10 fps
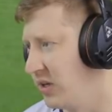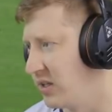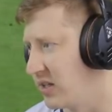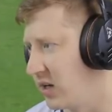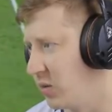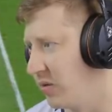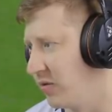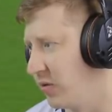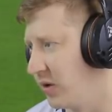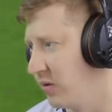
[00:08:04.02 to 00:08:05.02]
Brilliant tackle
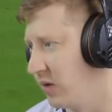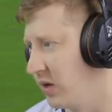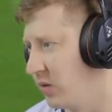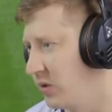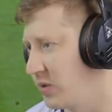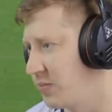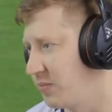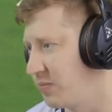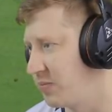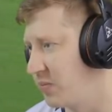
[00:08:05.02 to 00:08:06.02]
by Foyth. Right, now which,
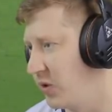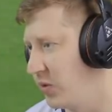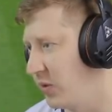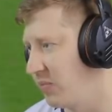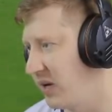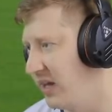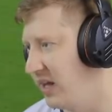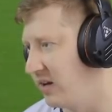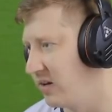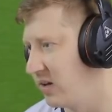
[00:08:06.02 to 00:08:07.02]
who do I
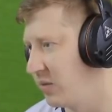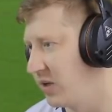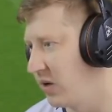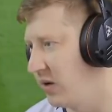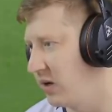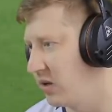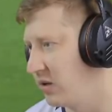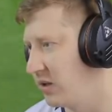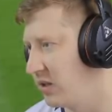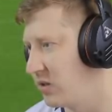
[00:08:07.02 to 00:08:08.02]
play in? I'm going to go
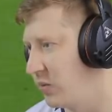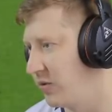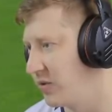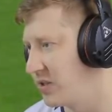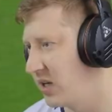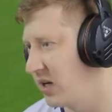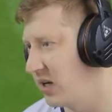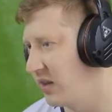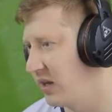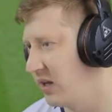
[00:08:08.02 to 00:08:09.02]
into Wilfried
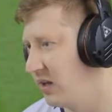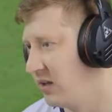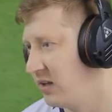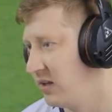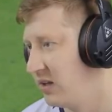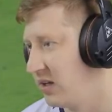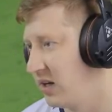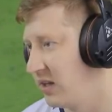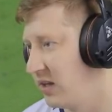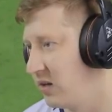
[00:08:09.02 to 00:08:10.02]
Zaha there.
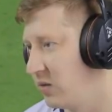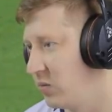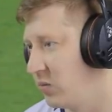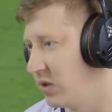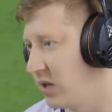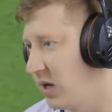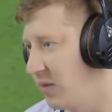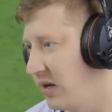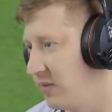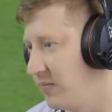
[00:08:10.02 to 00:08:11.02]
And then we'll
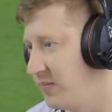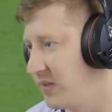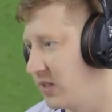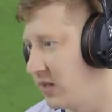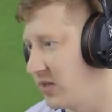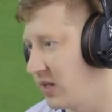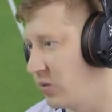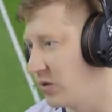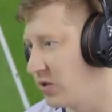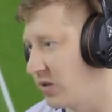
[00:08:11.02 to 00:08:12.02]
cut back, give it
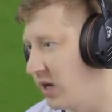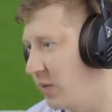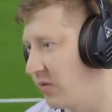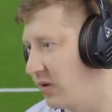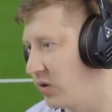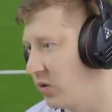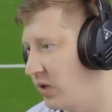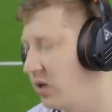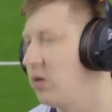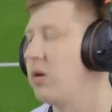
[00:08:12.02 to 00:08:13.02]
to Edwards who can help it round the
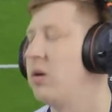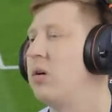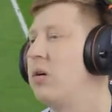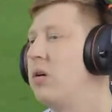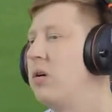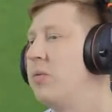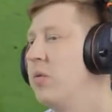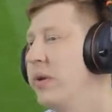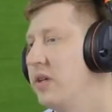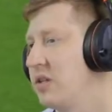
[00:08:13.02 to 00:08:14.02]
corner. Oh,
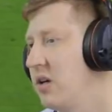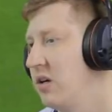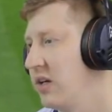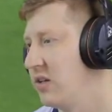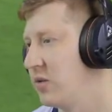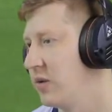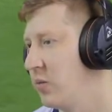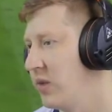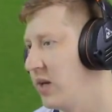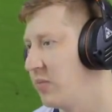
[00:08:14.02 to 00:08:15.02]
but Winks can't get to
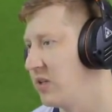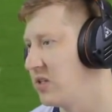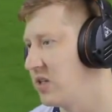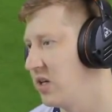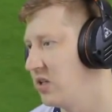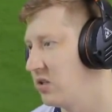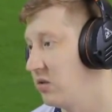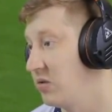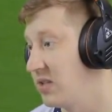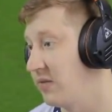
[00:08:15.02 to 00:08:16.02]
it. Win that please, Serge.
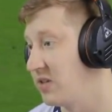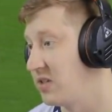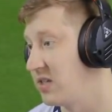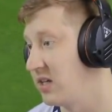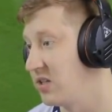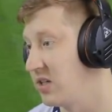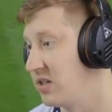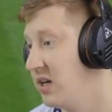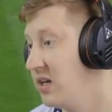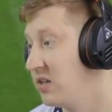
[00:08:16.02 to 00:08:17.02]
Oh, it's Davinson
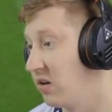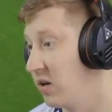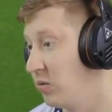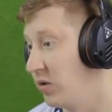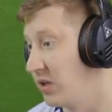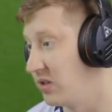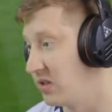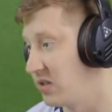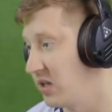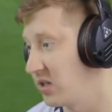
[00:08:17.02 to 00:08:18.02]
Sanchez. Dier will knock it
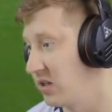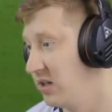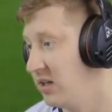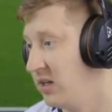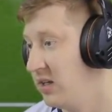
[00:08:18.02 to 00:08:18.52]
to Serge.